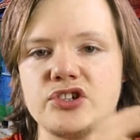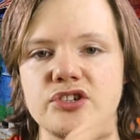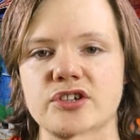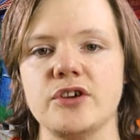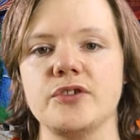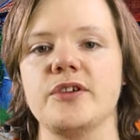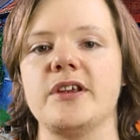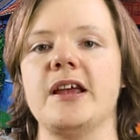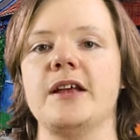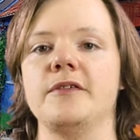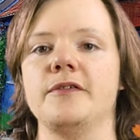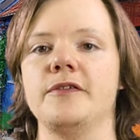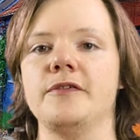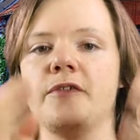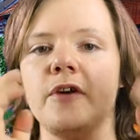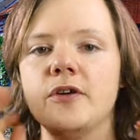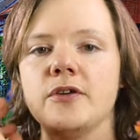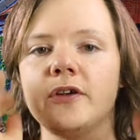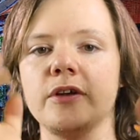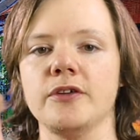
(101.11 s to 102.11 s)
so you can
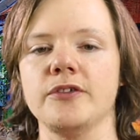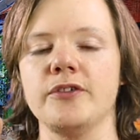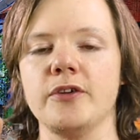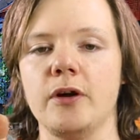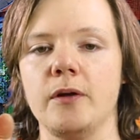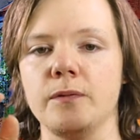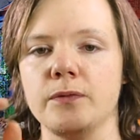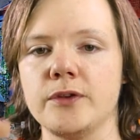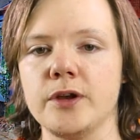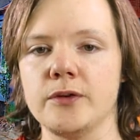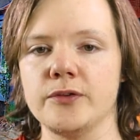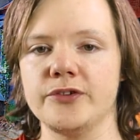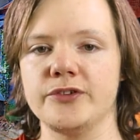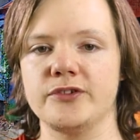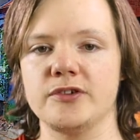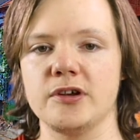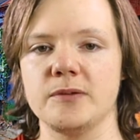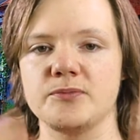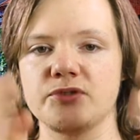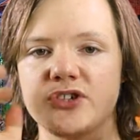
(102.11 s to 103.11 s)
focus on those
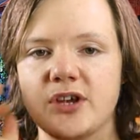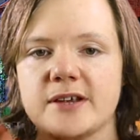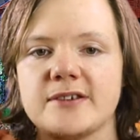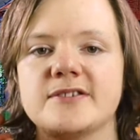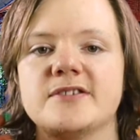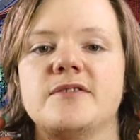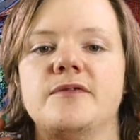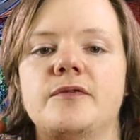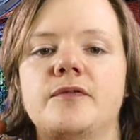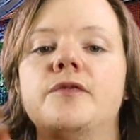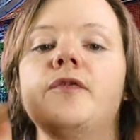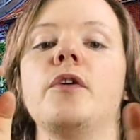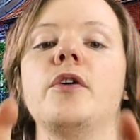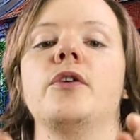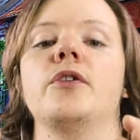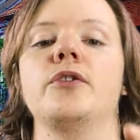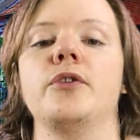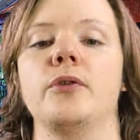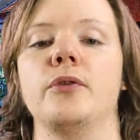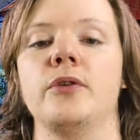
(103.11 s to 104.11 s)
subjects
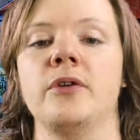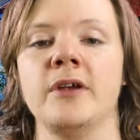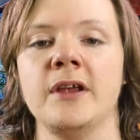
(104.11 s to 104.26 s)
further.